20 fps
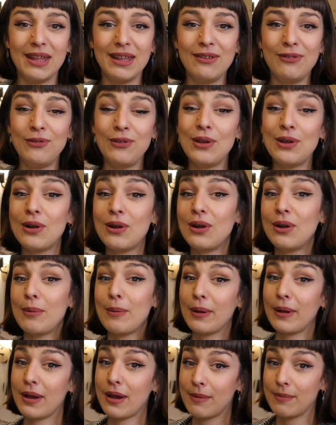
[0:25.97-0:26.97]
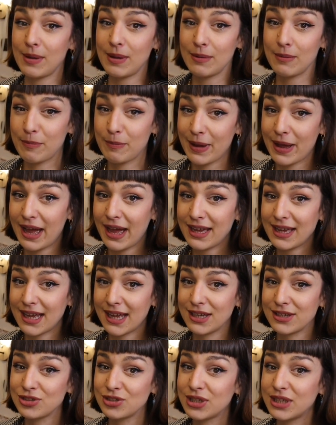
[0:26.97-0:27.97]
If you're coming back
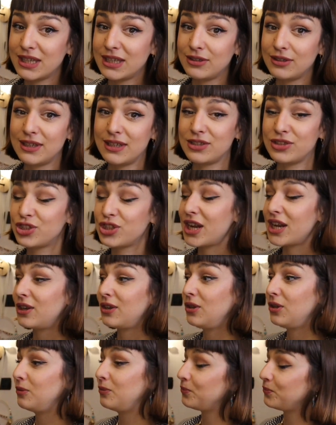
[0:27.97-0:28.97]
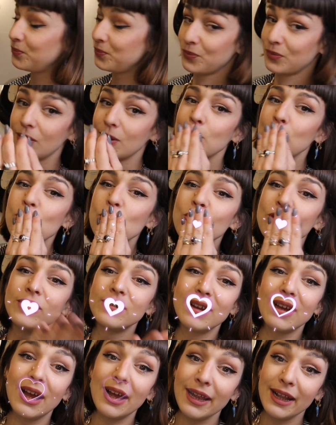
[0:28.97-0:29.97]
actually to this channel,
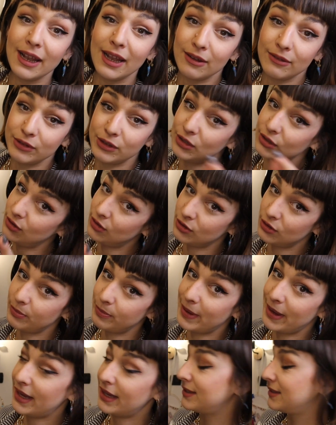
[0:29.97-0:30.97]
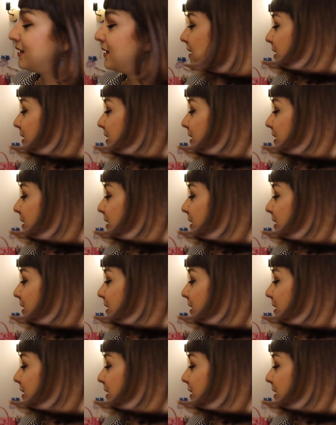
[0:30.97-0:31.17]
I love you, you're the best.